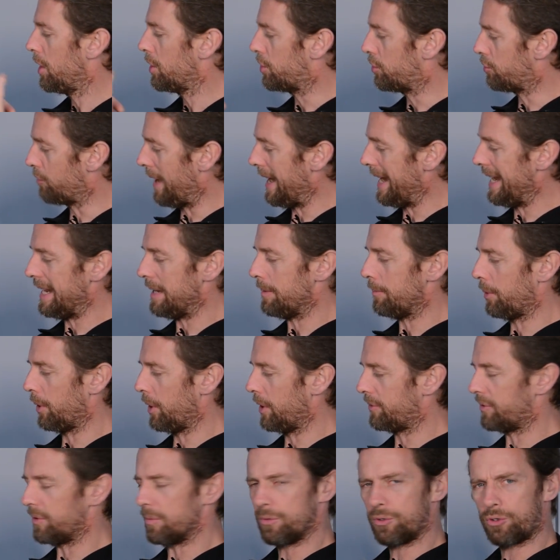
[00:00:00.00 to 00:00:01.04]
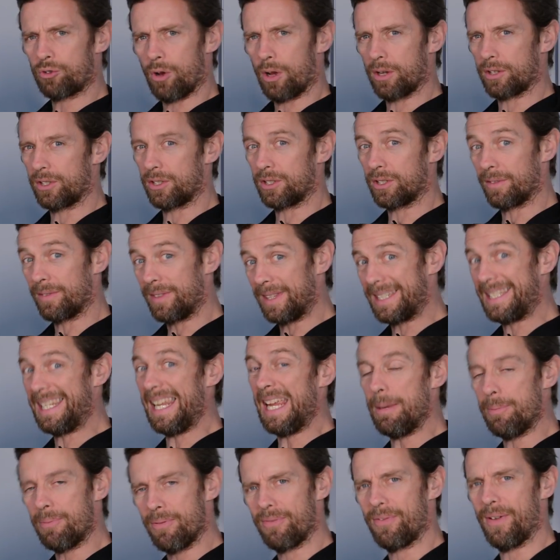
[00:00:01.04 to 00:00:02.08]
draining blood from structures of the
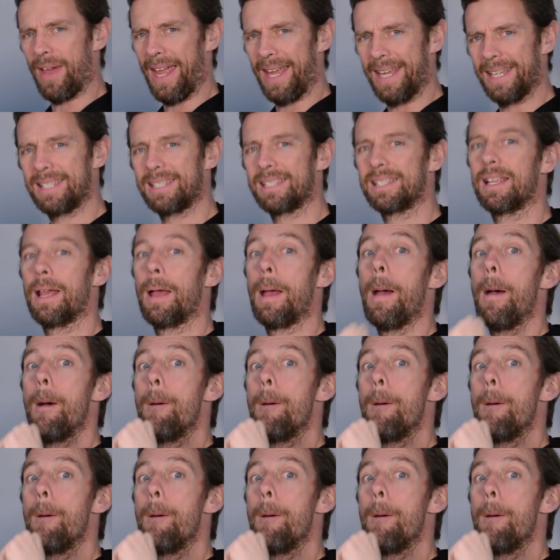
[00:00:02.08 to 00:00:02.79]
deep face